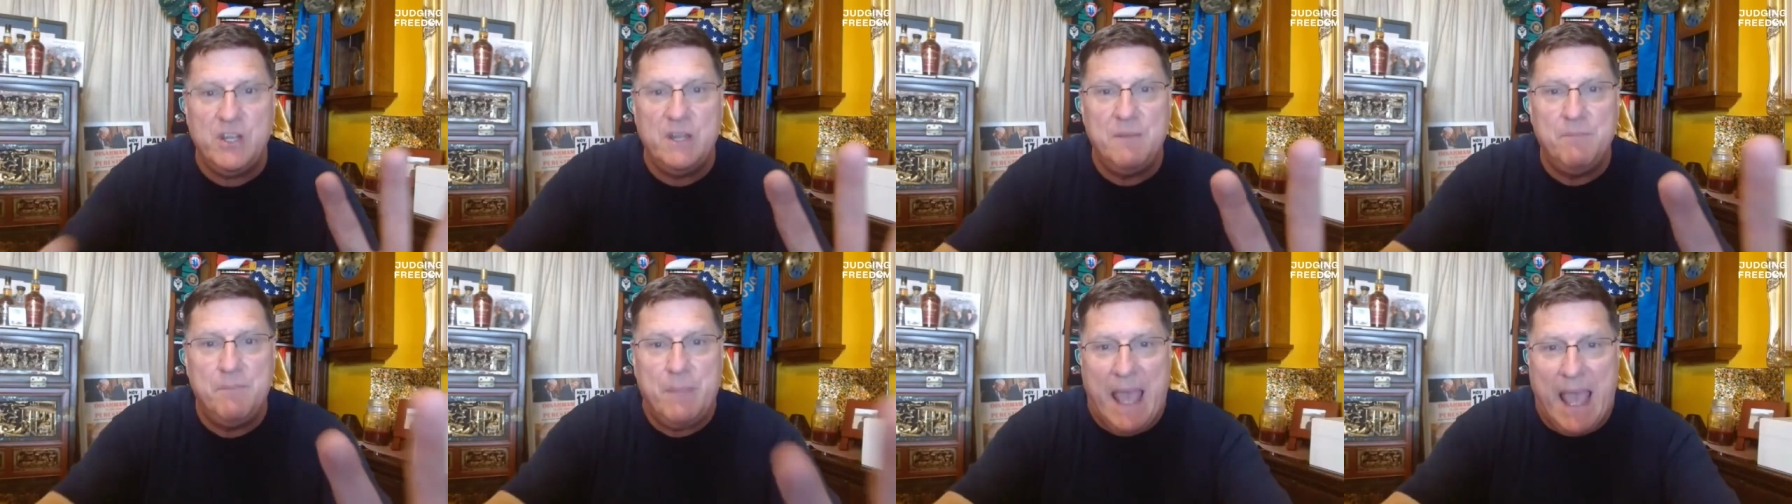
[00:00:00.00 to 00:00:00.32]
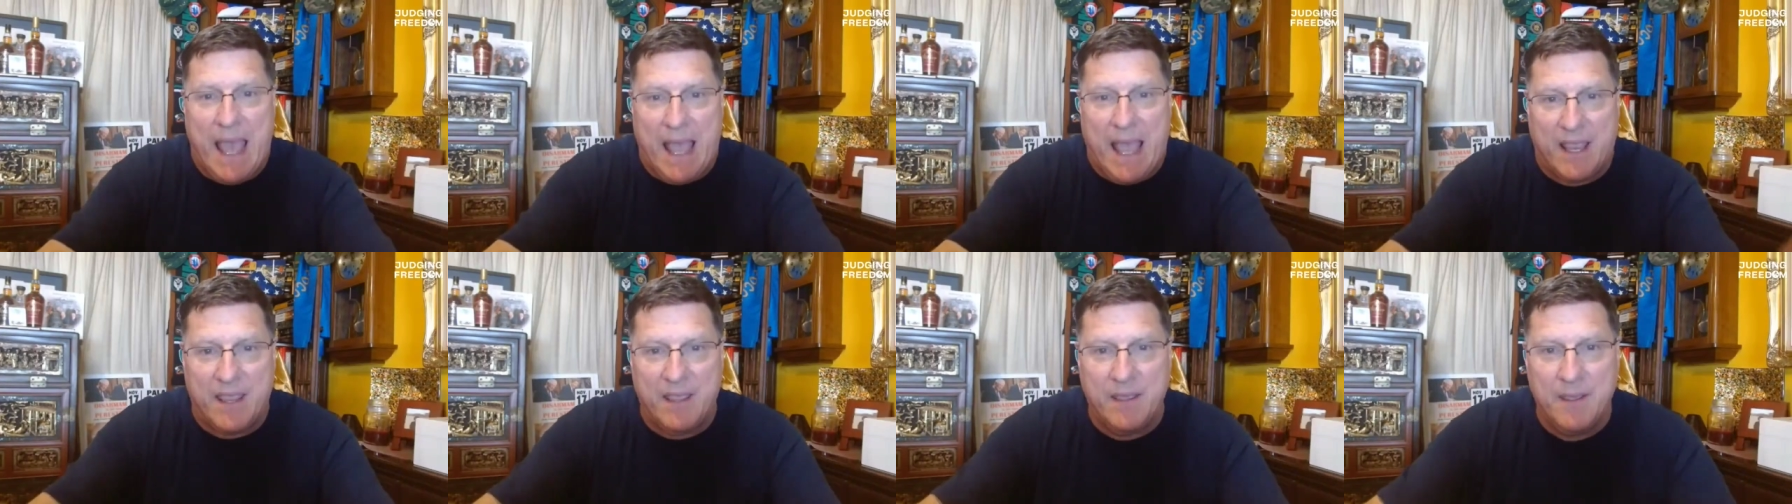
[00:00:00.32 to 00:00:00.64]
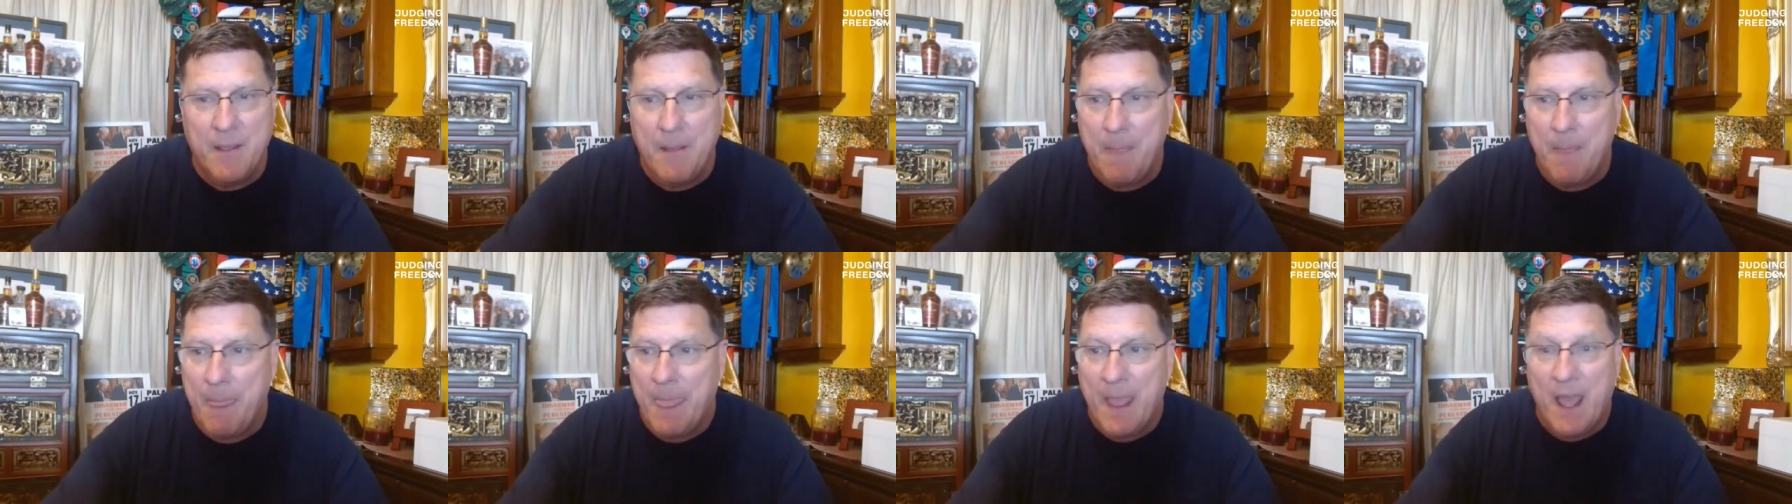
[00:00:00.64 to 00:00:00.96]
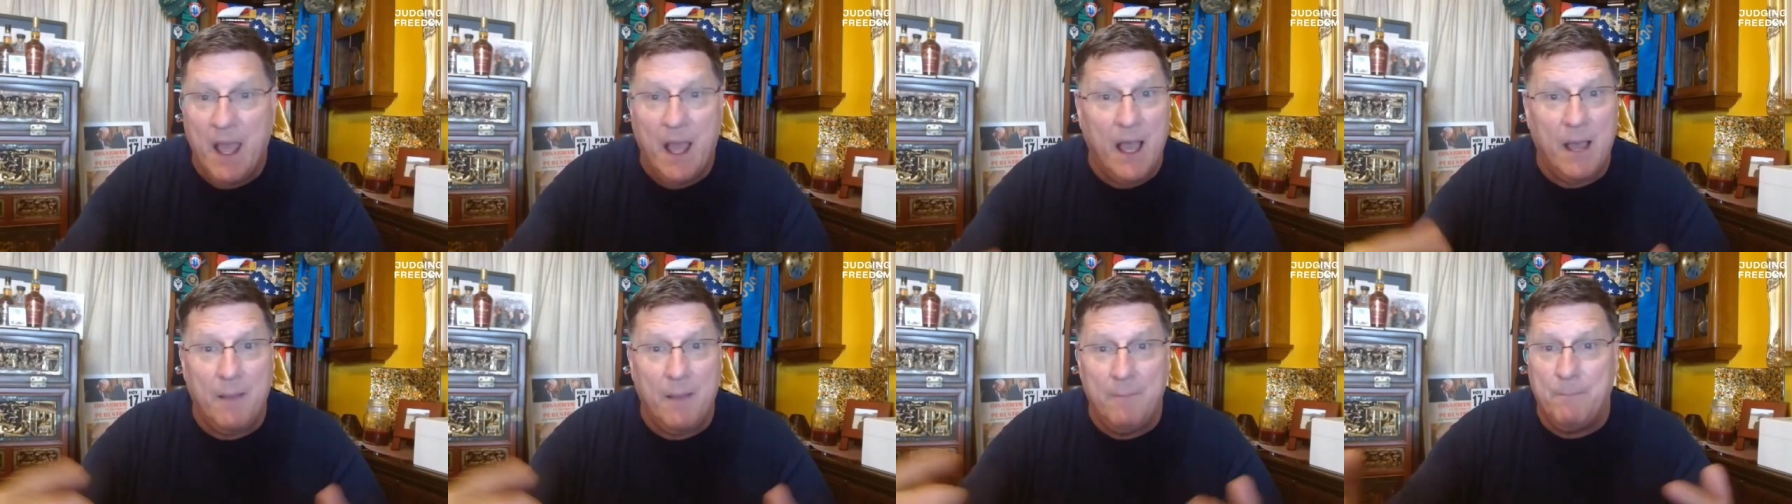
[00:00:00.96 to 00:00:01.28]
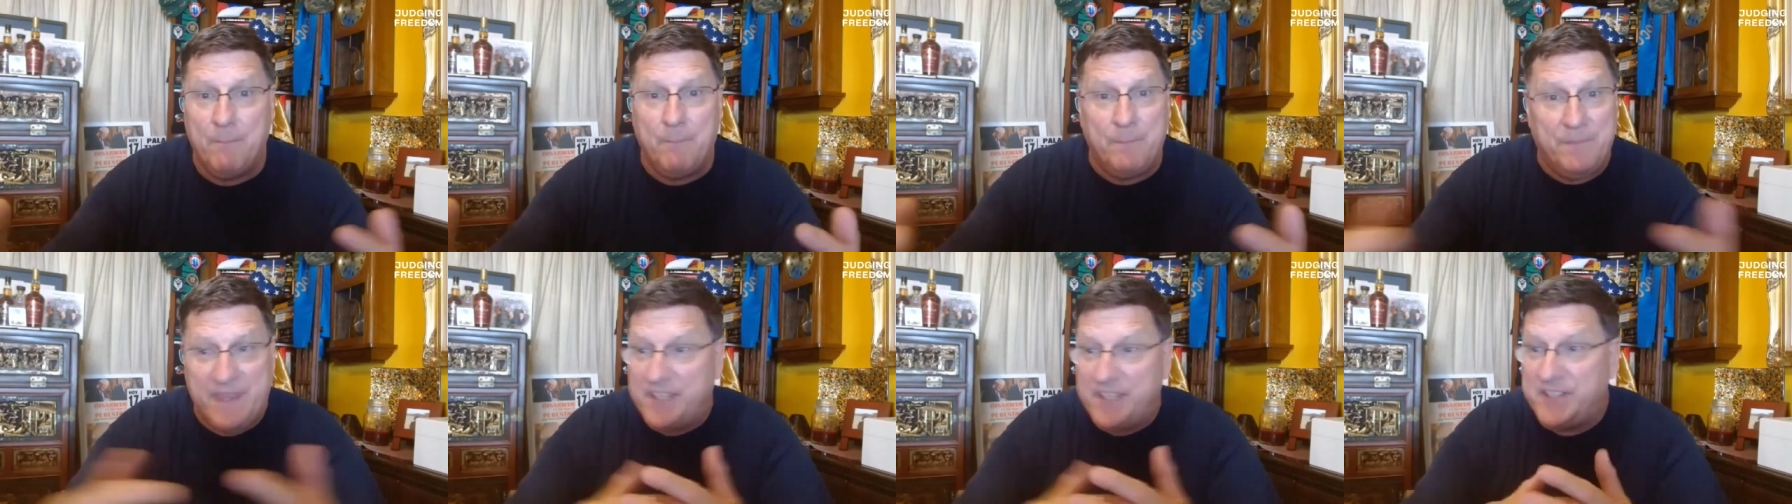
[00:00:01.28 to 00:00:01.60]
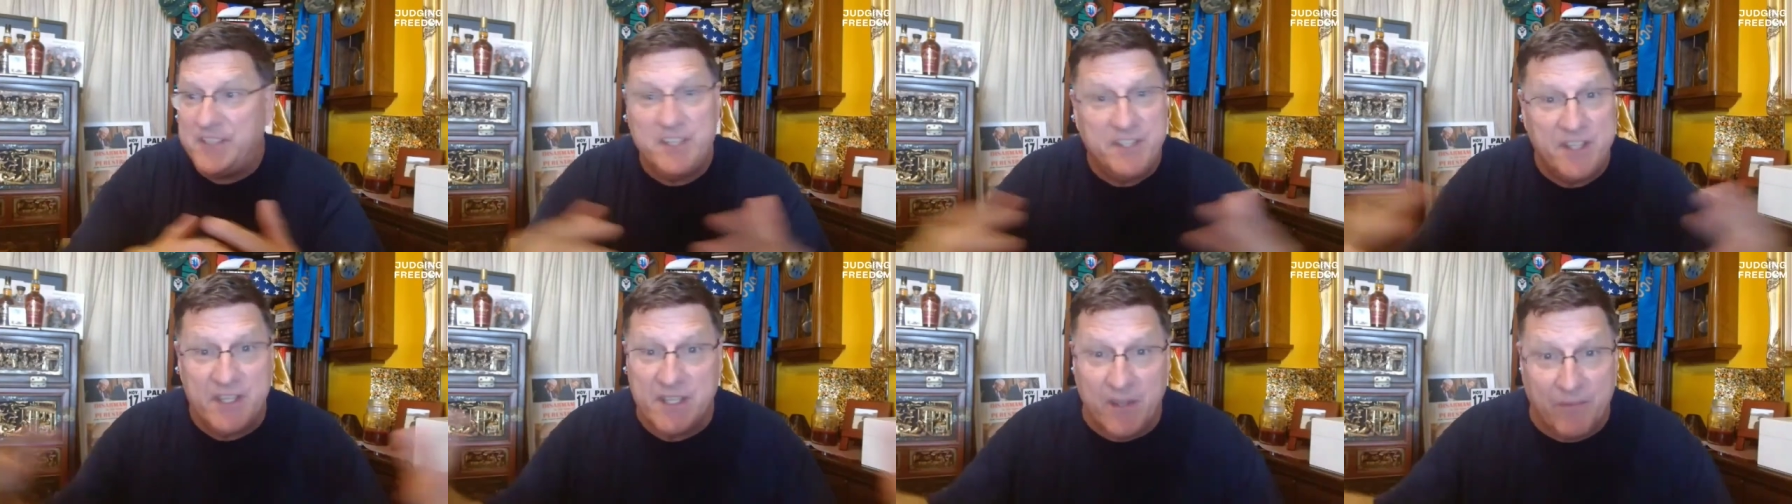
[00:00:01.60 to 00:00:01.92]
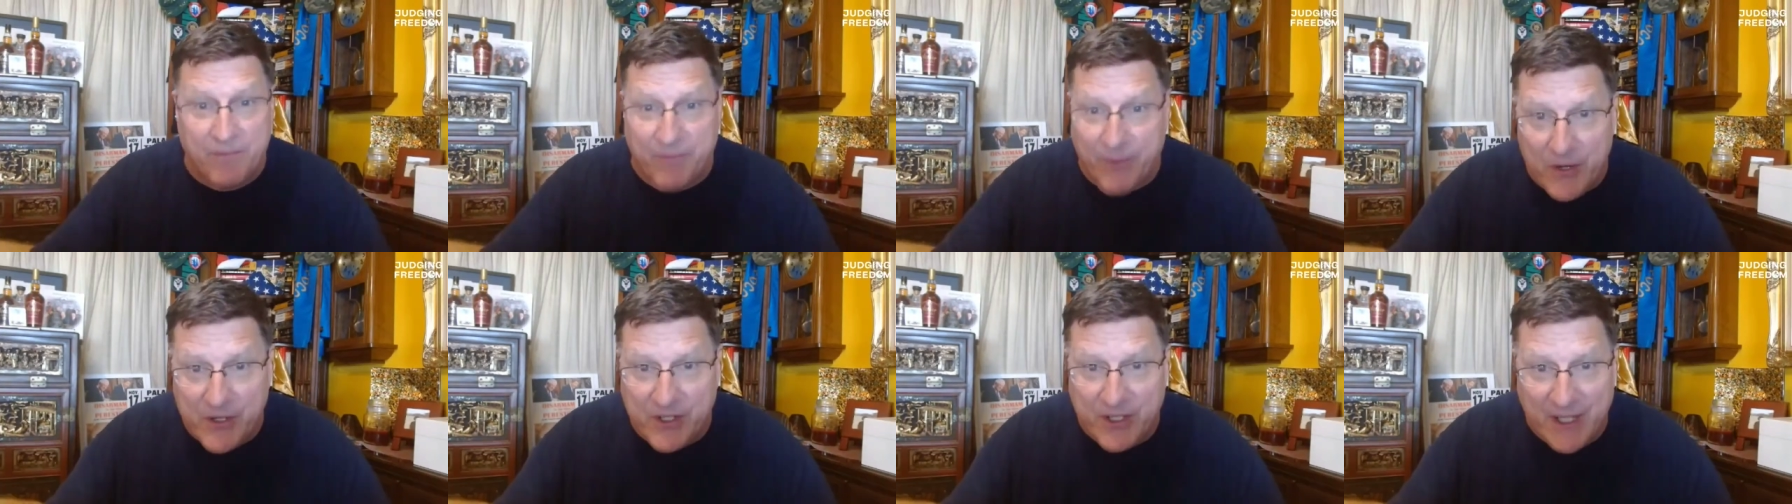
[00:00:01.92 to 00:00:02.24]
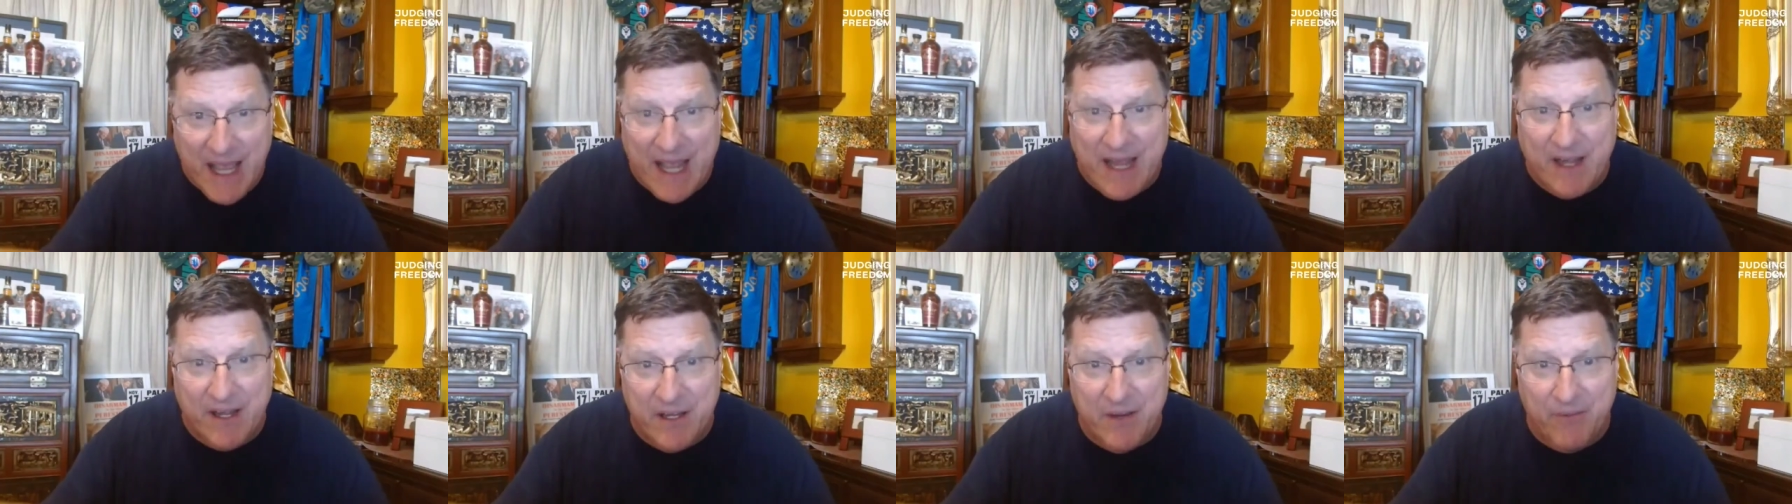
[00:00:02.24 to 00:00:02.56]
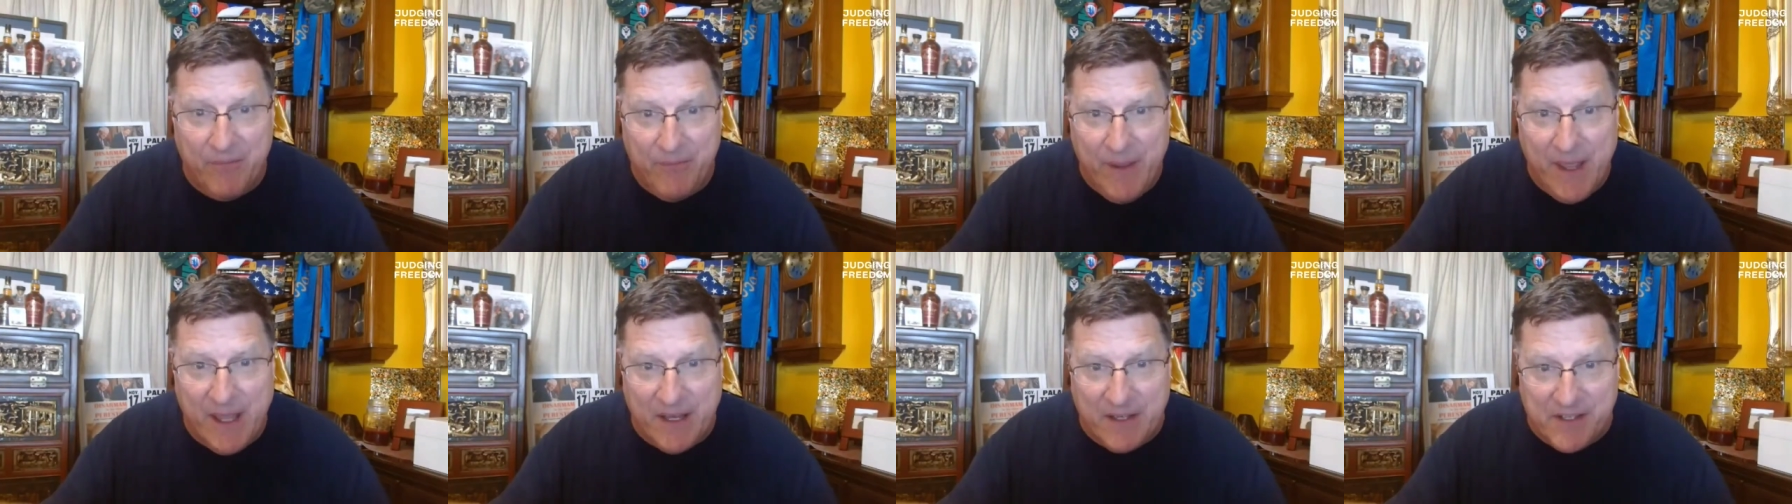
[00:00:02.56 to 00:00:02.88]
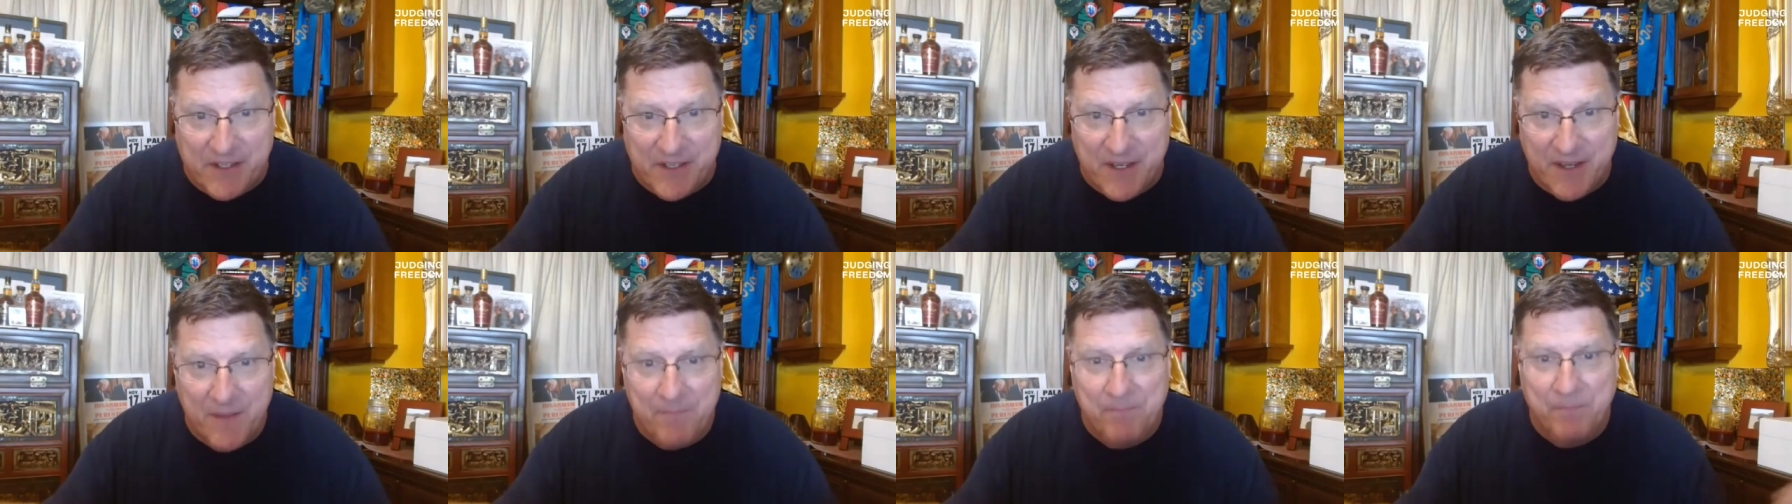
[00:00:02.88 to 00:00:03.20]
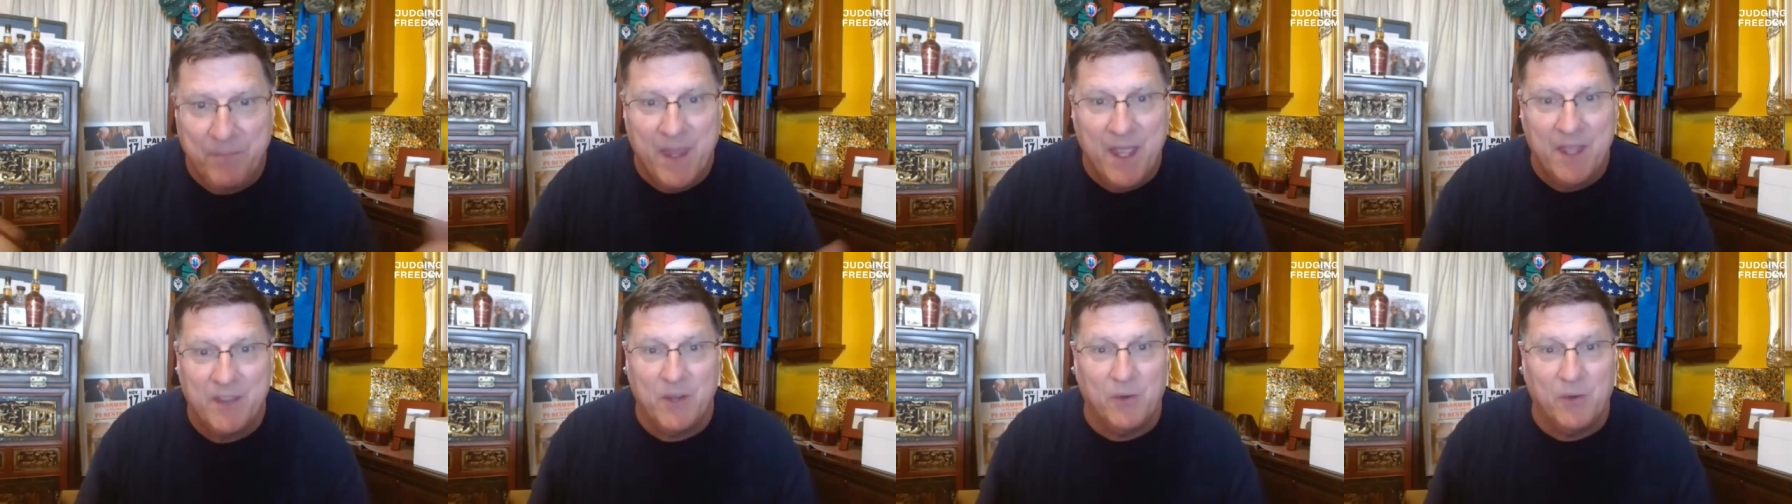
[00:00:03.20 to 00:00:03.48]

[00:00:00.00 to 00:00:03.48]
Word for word: punching back. Um, this isn't the first line of defense.